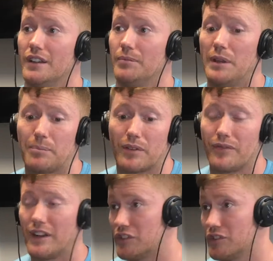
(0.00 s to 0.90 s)
Be
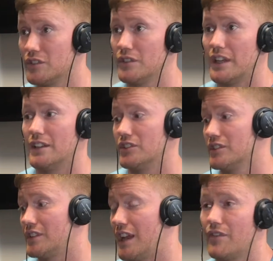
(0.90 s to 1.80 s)
professional and
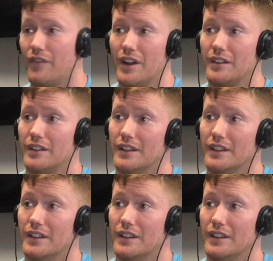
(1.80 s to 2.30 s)
just have fun.